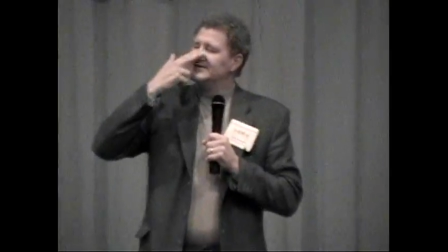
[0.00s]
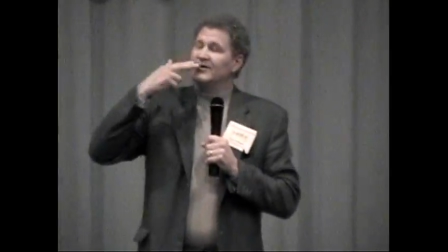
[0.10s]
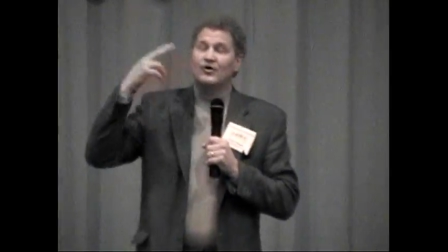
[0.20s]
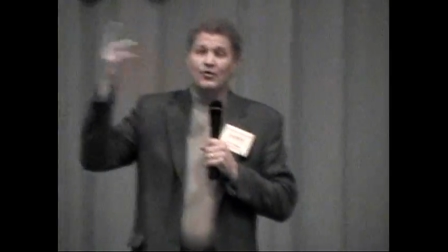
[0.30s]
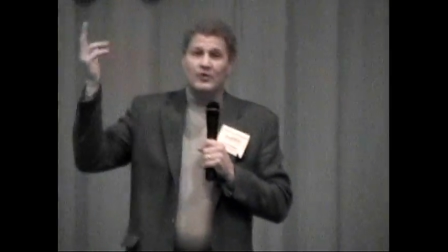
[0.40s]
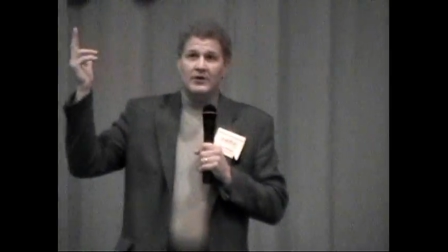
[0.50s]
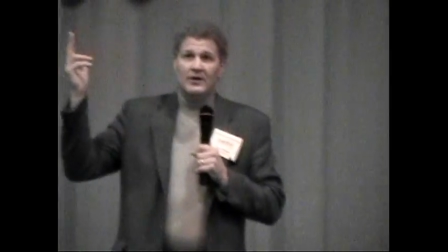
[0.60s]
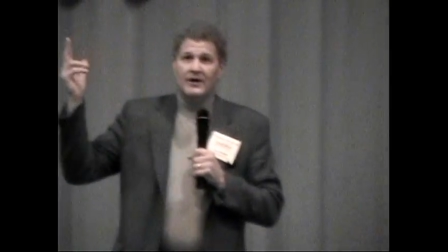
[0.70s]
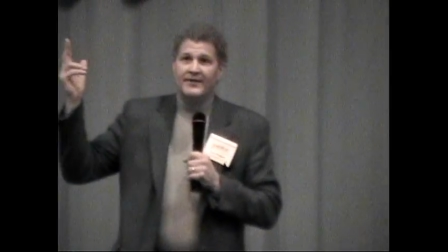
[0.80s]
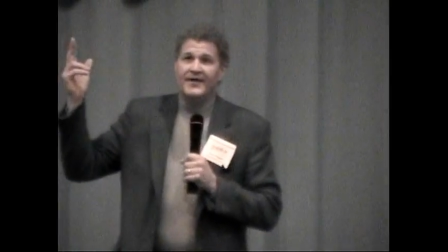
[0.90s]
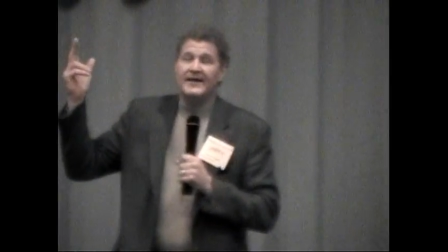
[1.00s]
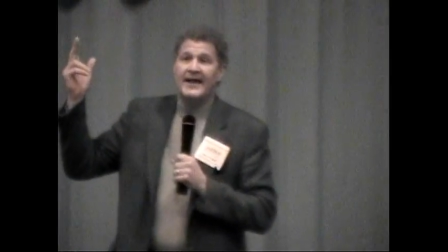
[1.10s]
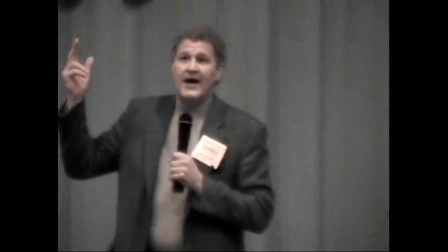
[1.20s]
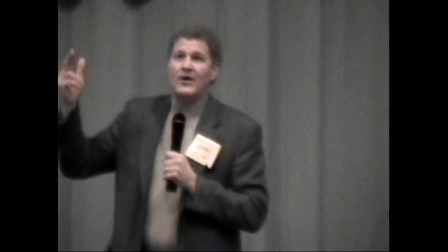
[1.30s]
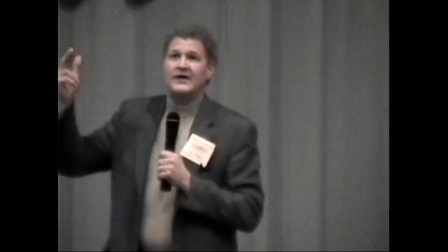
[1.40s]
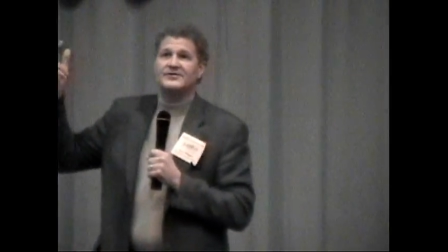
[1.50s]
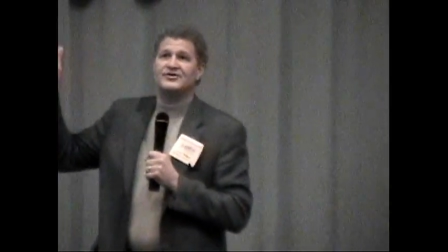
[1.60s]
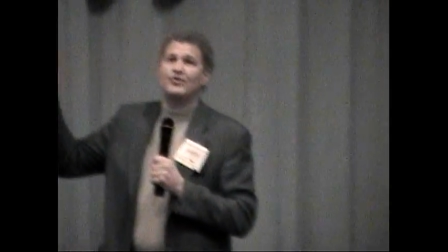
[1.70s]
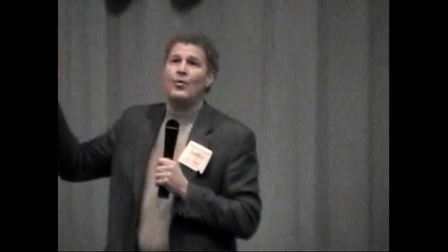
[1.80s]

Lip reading: Is it Google? I think now has